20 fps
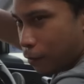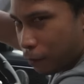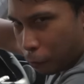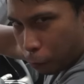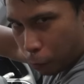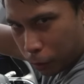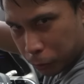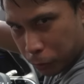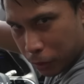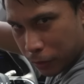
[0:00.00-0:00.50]

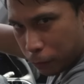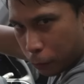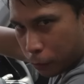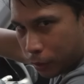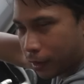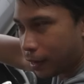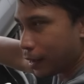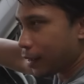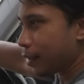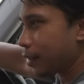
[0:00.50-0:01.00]
For one
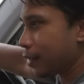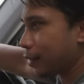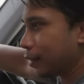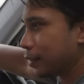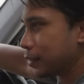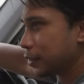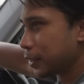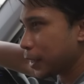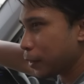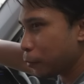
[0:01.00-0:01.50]
twenty-four K,
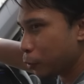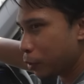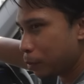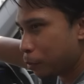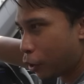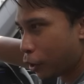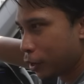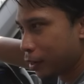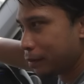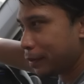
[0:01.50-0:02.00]
this is a
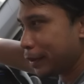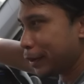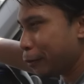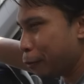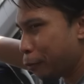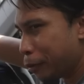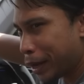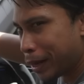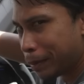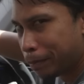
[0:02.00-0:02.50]
remarkably
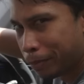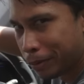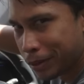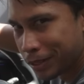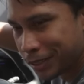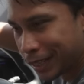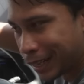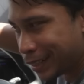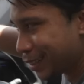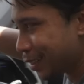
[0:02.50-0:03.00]

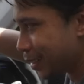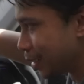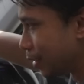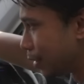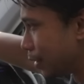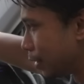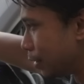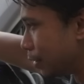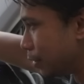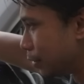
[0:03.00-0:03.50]

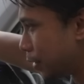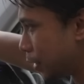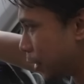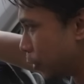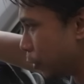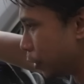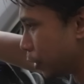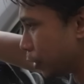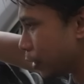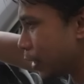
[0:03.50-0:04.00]
well-presenting
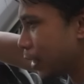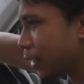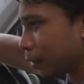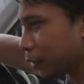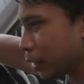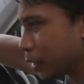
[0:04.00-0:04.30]
interior.